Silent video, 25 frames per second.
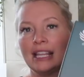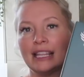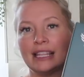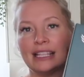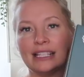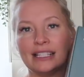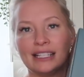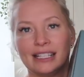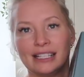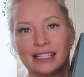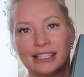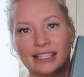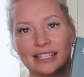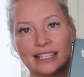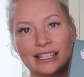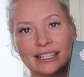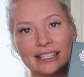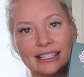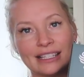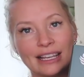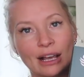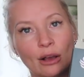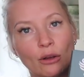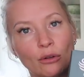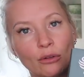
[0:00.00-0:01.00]
This is the
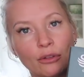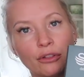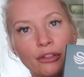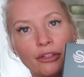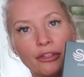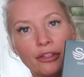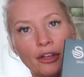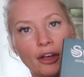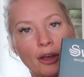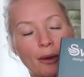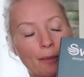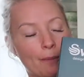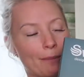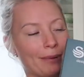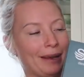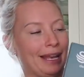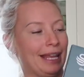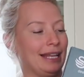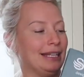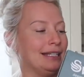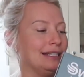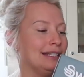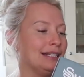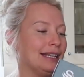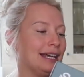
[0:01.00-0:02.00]
Stealth
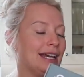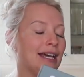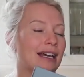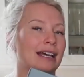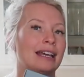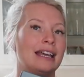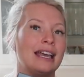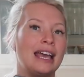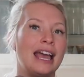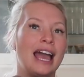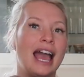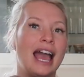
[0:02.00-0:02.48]
Blender.